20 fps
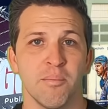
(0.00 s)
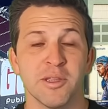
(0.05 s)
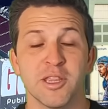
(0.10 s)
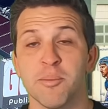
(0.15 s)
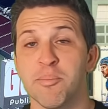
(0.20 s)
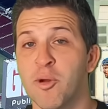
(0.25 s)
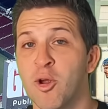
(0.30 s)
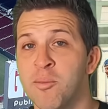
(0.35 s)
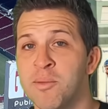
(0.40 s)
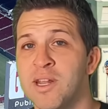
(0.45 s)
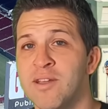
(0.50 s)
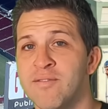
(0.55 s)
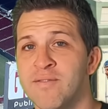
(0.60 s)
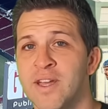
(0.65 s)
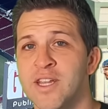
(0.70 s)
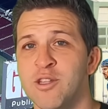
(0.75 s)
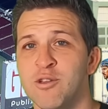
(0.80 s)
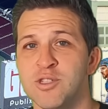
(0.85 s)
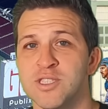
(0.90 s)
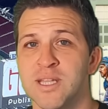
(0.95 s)
but the permanent
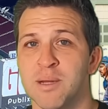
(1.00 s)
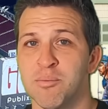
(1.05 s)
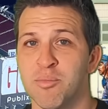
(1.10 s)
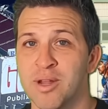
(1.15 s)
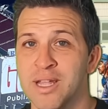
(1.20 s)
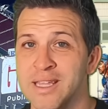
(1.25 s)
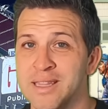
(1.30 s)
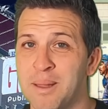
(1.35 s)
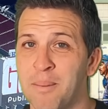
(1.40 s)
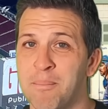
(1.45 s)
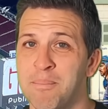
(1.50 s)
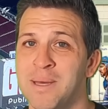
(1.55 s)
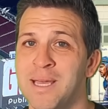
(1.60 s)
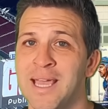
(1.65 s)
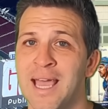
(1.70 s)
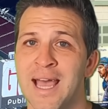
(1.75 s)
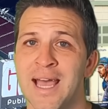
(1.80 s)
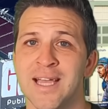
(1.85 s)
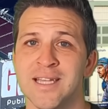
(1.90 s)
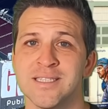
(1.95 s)
venues that bring in the
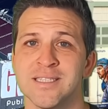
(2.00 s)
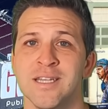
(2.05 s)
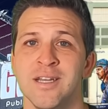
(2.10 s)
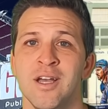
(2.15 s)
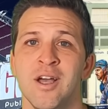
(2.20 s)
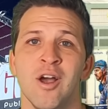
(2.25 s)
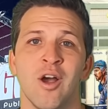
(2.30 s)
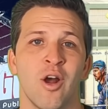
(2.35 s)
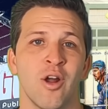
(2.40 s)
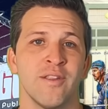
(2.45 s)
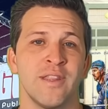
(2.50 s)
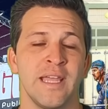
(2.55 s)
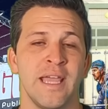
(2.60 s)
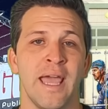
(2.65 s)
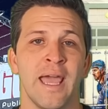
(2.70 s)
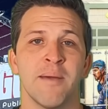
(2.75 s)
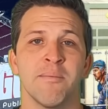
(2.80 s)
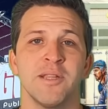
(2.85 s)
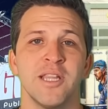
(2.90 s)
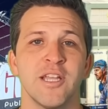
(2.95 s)
big acts are the
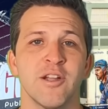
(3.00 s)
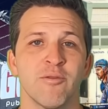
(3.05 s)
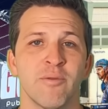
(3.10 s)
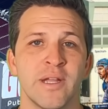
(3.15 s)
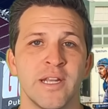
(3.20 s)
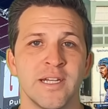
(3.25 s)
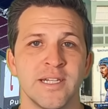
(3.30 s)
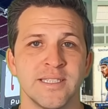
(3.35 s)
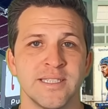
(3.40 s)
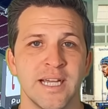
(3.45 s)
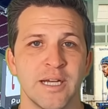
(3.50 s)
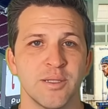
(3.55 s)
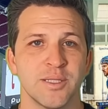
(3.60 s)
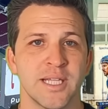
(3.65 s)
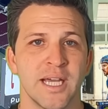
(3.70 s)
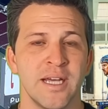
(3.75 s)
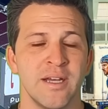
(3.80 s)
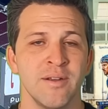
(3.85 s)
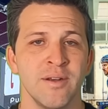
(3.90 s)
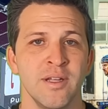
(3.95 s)
Amalie Arena in
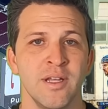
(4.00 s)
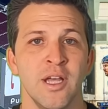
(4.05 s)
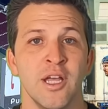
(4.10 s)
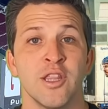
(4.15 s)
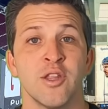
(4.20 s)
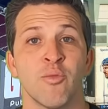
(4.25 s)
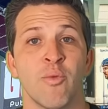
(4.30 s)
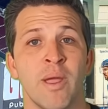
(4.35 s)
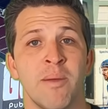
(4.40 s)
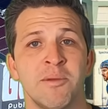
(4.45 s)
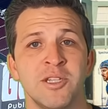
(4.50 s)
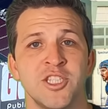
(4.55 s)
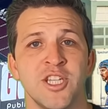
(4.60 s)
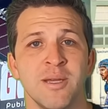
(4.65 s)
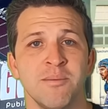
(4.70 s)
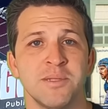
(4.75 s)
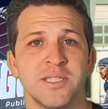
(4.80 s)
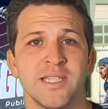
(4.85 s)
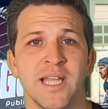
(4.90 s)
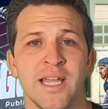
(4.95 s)
downtown, the Raymond
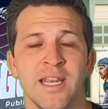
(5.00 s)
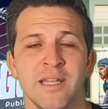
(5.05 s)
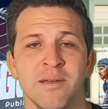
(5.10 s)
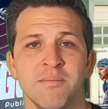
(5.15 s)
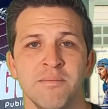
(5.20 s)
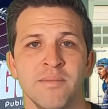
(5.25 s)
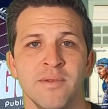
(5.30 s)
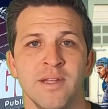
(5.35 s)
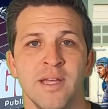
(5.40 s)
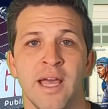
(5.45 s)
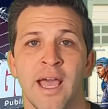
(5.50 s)
James Stadium,